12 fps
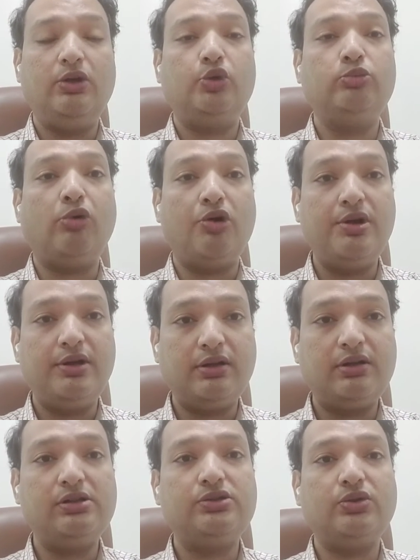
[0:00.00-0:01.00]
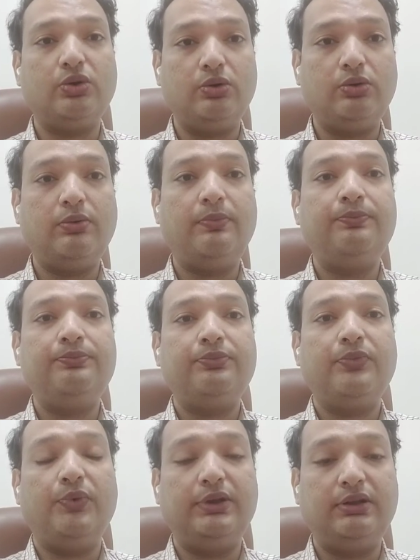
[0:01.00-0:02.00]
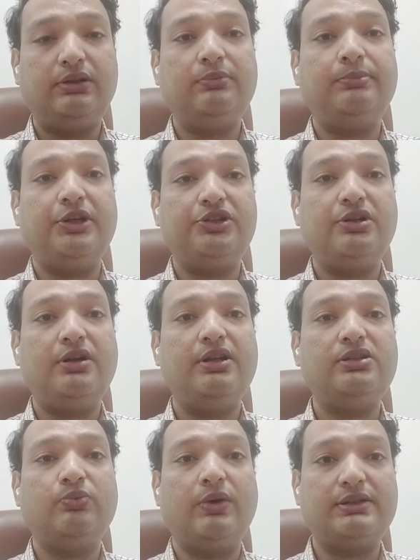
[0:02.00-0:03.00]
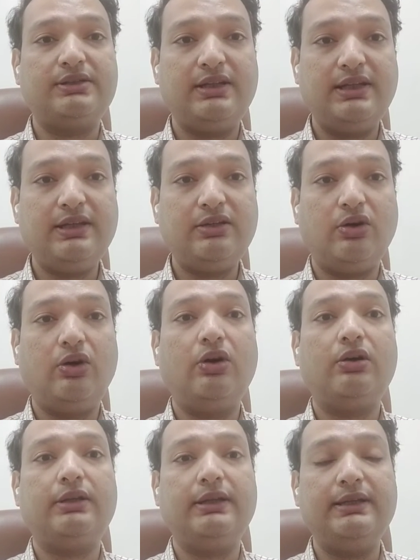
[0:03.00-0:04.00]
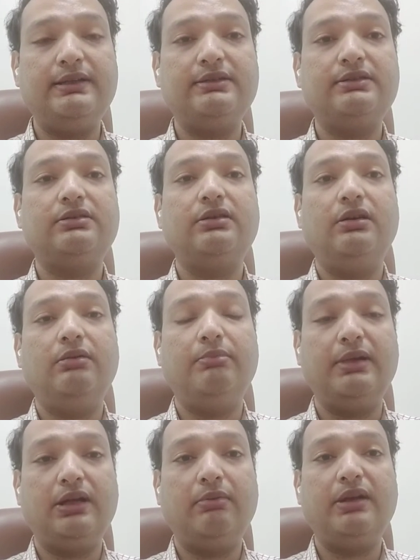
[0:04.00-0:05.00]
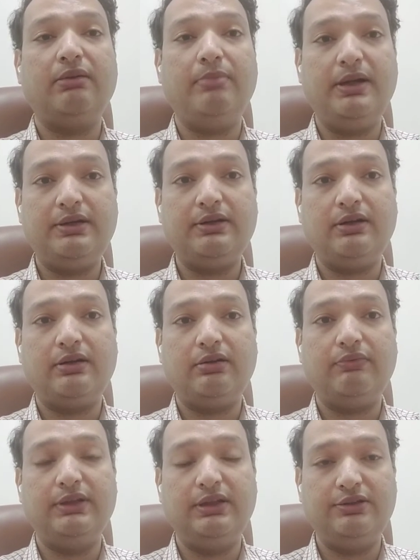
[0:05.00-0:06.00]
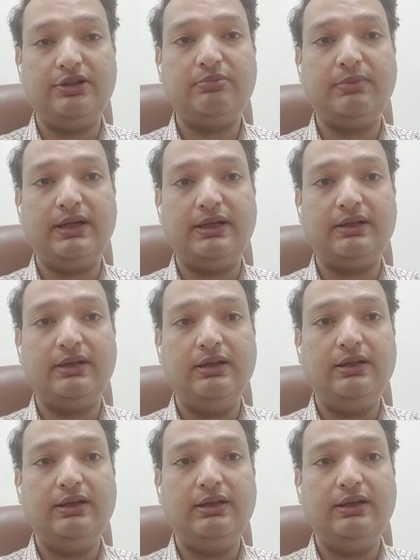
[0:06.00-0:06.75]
To monitor also whether the patient is worsening or is becoming better with the treatment,